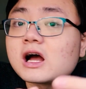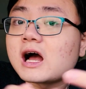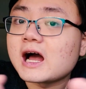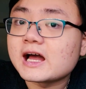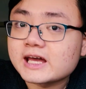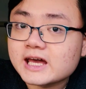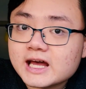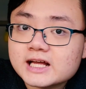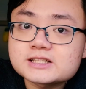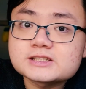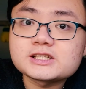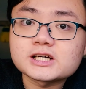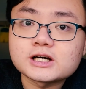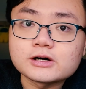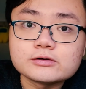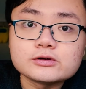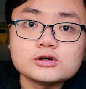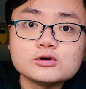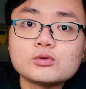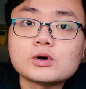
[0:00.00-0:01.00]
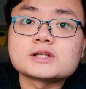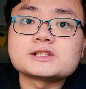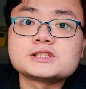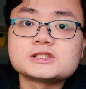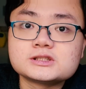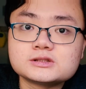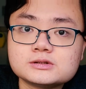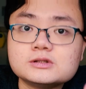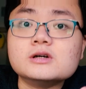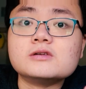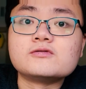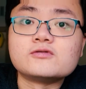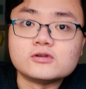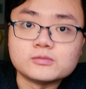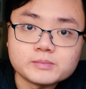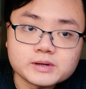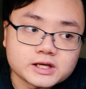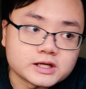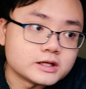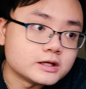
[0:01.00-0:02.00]
I can tell you what's good for
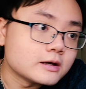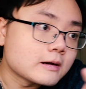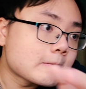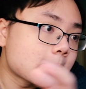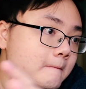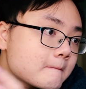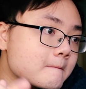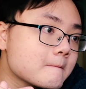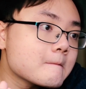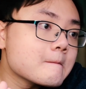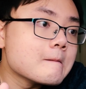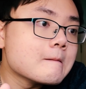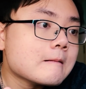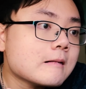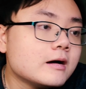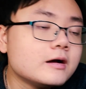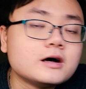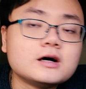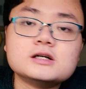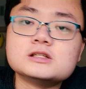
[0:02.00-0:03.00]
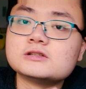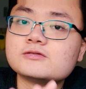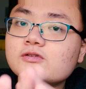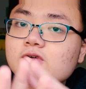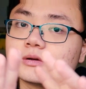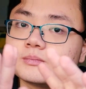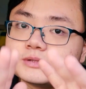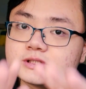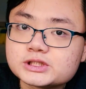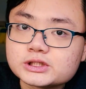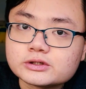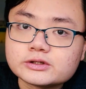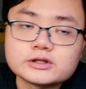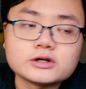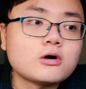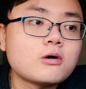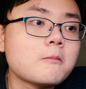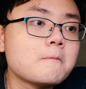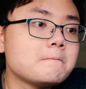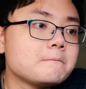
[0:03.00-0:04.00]
me. So for the
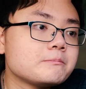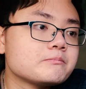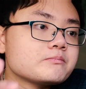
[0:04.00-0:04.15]
material,